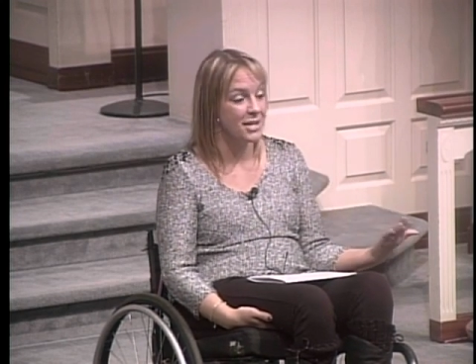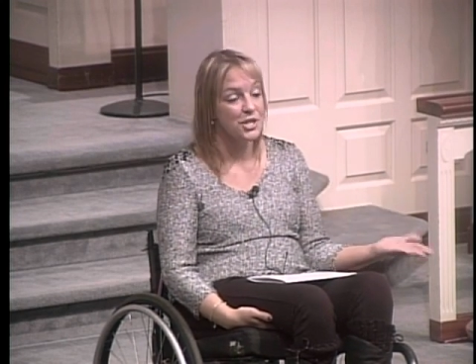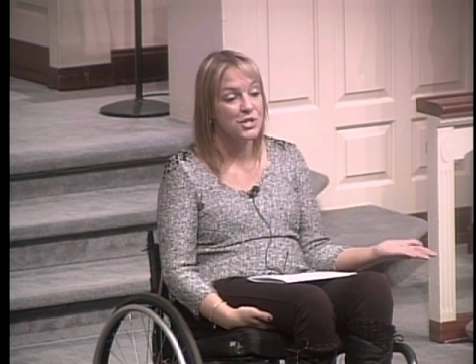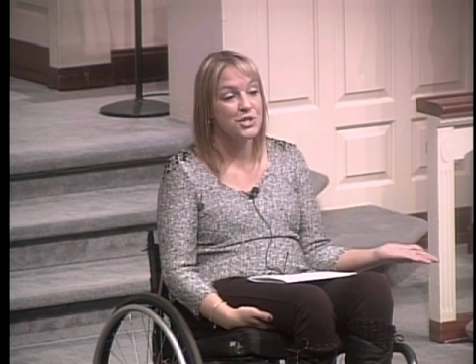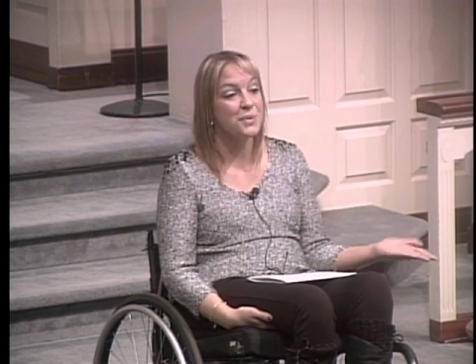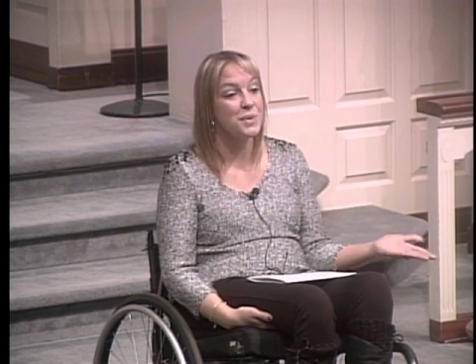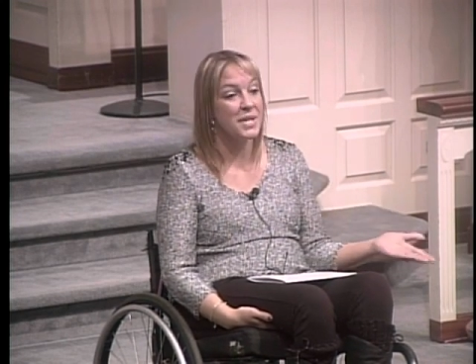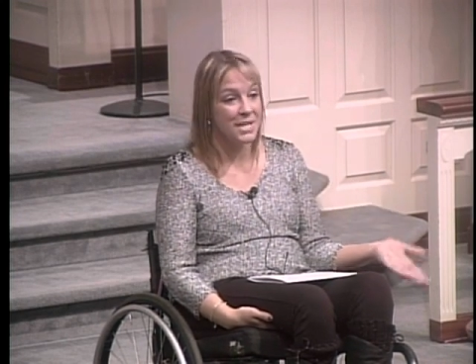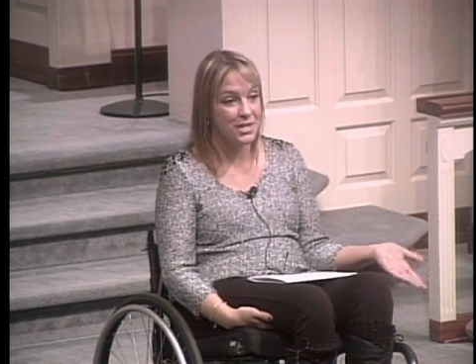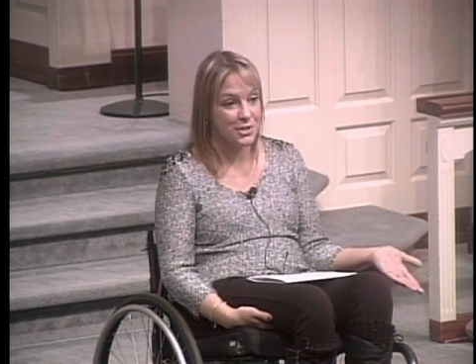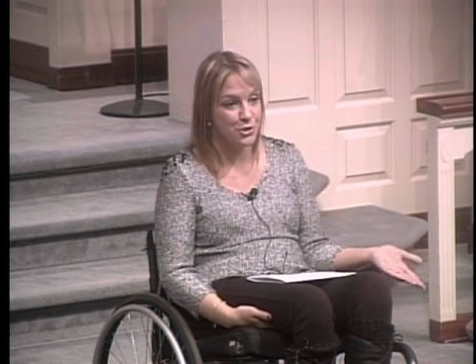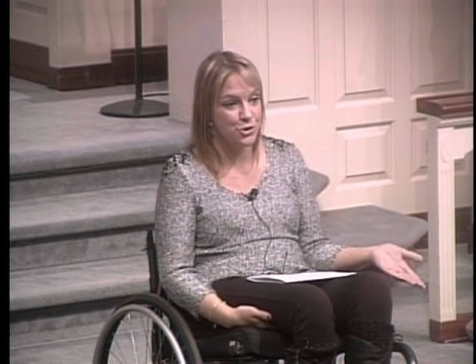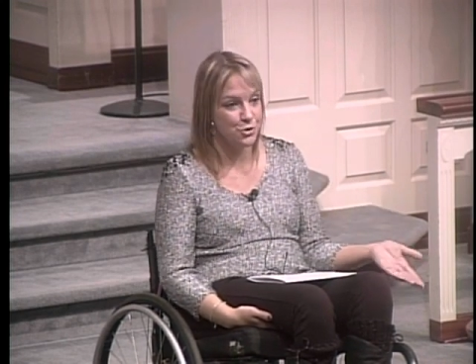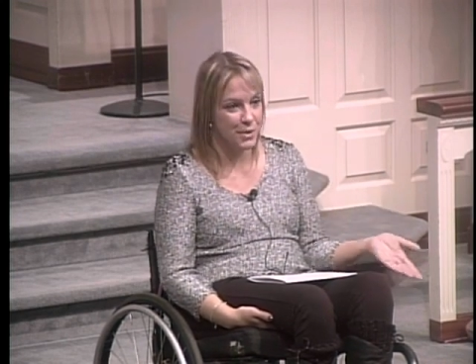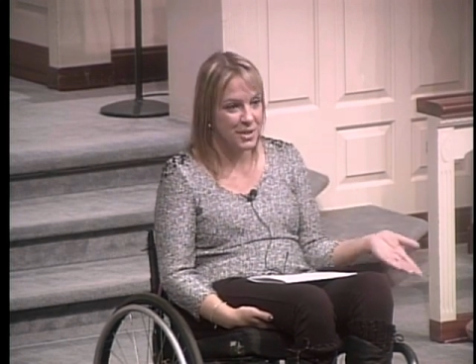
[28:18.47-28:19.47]
So it is
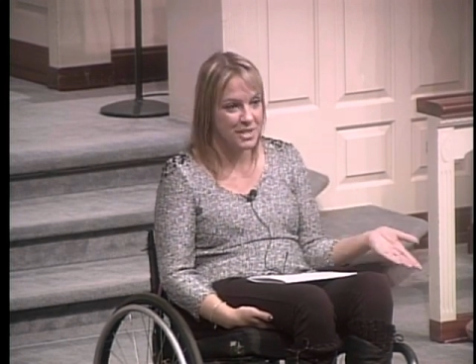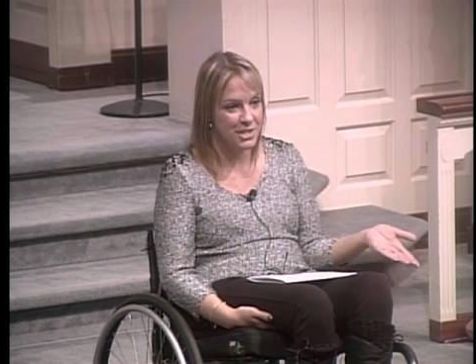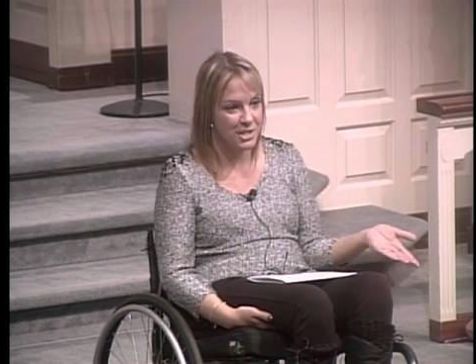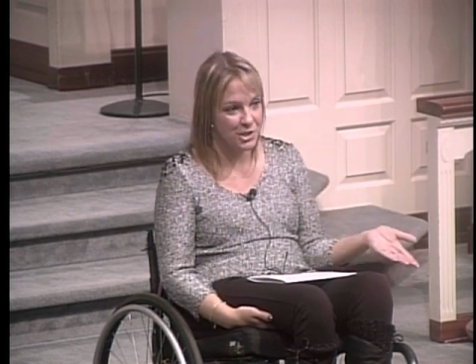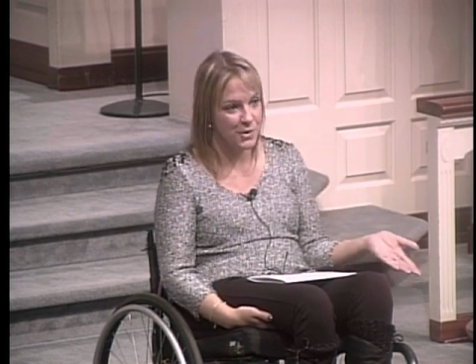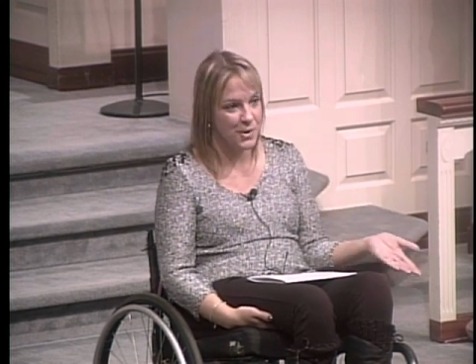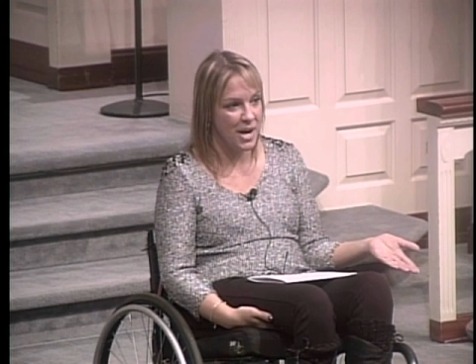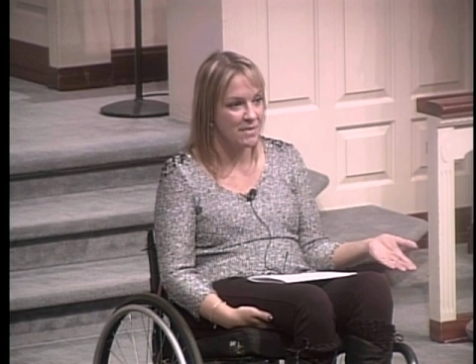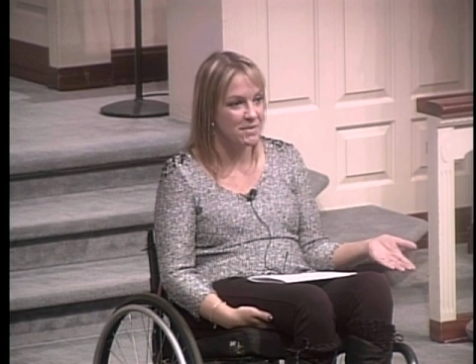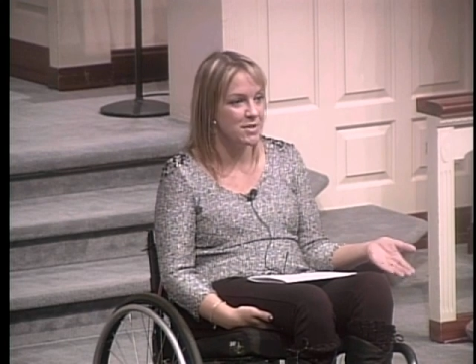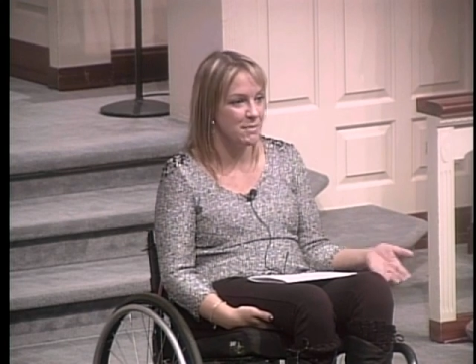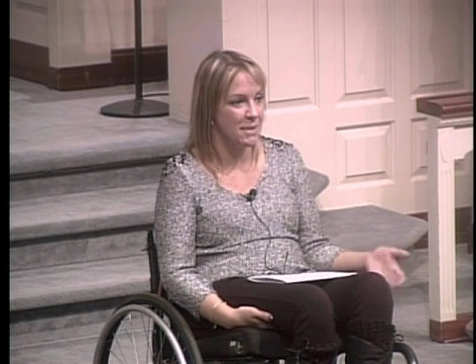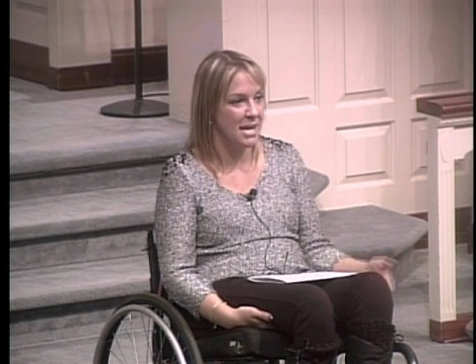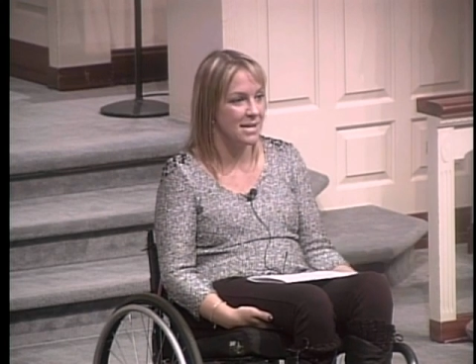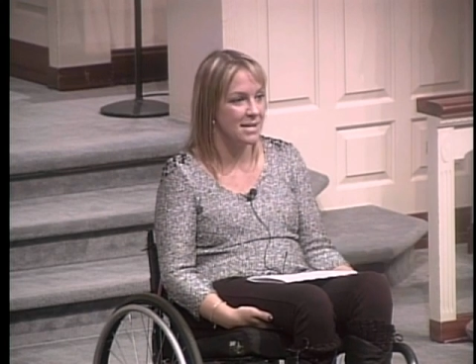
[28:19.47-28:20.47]
a choice that you have to
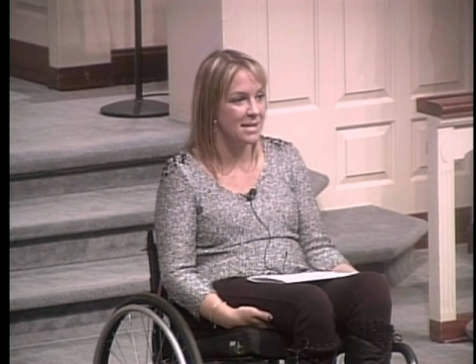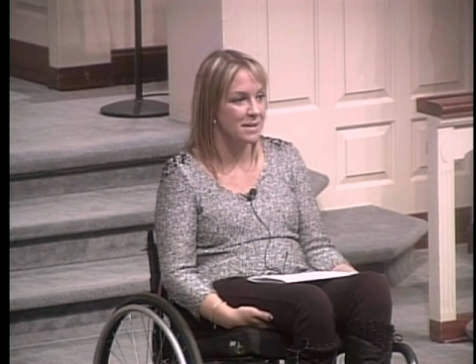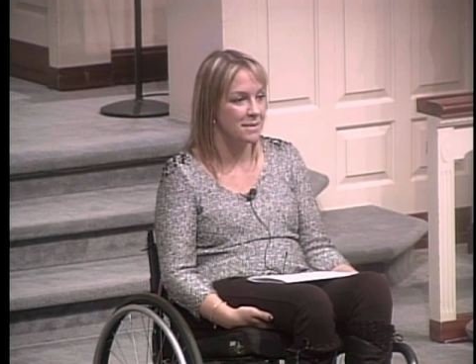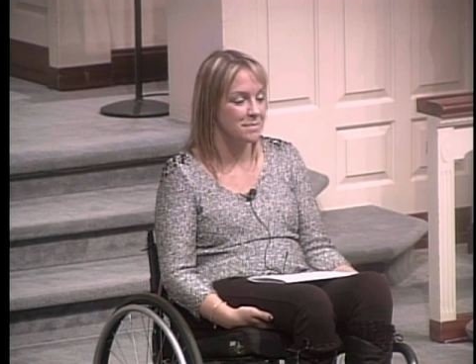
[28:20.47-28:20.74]
make.